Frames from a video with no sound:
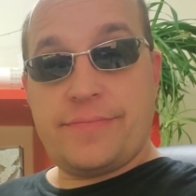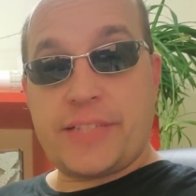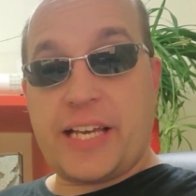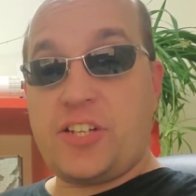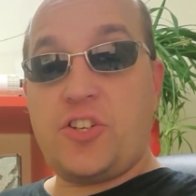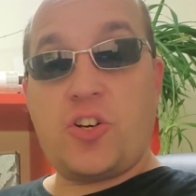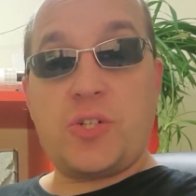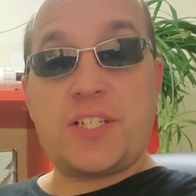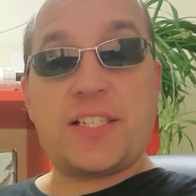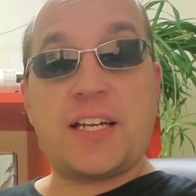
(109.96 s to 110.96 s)
And you
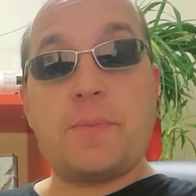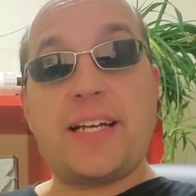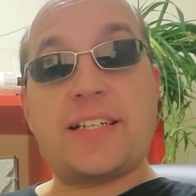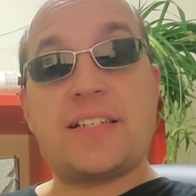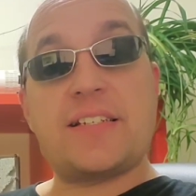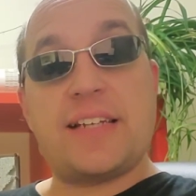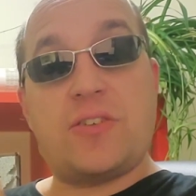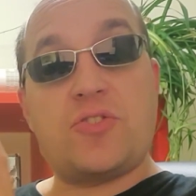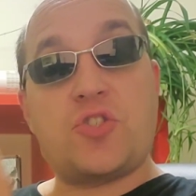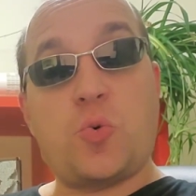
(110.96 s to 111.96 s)
notice that it makes the
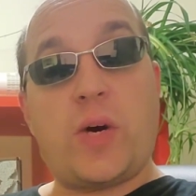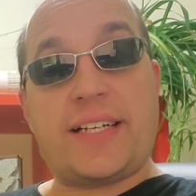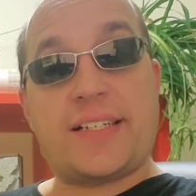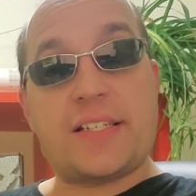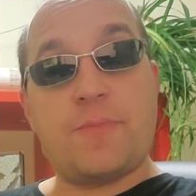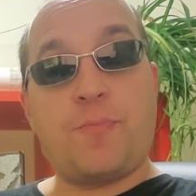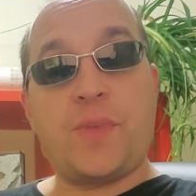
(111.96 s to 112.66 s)
sound twice.